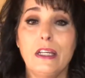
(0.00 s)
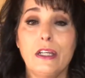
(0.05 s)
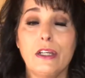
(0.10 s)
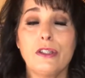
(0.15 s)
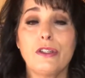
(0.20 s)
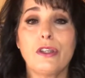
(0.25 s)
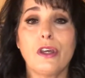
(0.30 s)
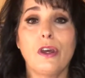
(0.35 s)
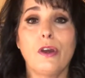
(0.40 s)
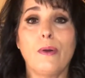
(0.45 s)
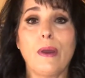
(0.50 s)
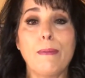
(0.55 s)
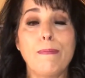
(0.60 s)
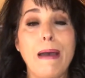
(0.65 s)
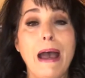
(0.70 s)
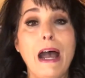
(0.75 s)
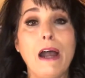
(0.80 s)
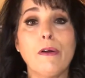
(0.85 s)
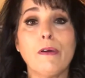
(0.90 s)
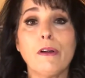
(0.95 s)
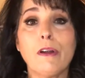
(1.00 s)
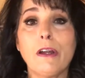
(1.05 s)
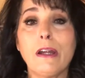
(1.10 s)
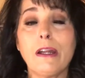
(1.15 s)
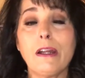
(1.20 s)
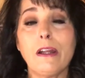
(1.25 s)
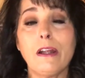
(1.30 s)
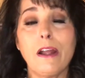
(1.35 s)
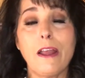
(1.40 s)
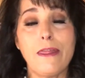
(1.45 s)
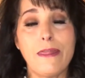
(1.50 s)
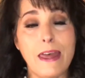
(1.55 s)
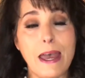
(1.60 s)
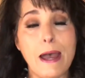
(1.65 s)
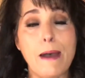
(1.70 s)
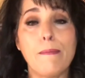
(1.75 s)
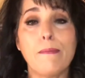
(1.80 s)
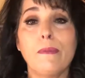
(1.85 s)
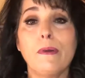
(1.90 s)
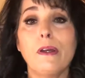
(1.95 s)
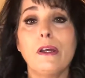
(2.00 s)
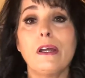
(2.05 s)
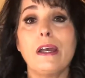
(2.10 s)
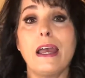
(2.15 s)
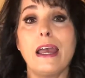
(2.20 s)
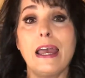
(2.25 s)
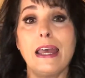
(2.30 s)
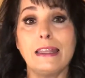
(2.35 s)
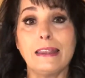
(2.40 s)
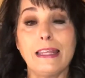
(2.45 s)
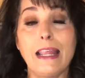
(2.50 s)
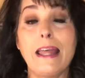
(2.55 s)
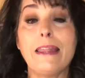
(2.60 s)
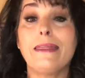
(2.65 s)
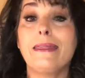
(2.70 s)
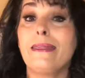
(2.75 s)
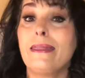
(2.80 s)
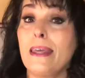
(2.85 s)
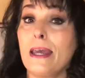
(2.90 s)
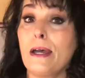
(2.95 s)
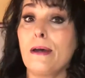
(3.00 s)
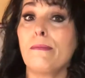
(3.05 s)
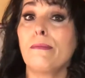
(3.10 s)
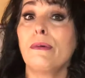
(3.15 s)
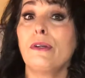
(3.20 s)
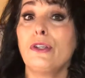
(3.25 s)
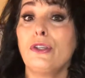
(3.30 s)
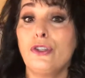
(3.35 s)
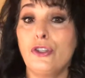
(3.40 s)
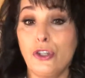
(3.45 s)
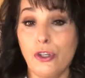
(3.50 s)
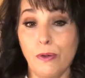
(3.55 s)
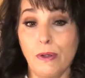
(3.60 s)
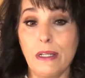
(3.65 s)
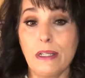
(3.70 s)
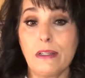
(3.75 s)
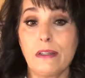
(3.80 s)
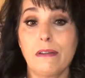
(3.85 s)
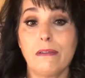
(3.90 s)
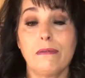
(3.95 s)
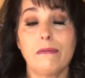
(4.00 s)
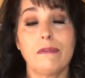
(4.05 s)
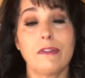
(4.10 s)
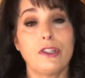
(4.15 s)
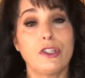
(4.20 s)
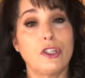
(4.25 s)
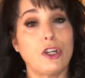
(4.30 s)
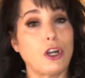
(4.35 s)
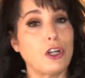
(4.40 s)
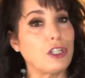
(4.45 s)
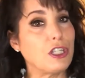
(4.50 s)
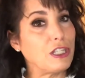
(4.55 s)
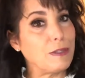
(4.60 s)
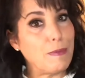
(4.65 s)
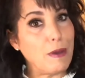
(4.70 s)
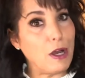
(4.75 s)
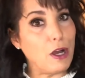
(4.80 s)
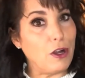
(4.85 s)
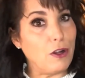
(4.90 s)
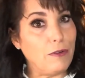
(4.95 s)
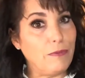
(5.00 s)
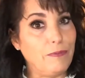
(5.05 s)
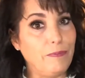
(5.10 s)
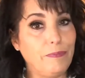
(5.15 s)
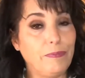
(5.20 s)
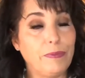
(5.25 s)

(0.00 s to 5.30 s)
So empower them and let them do it. Start small.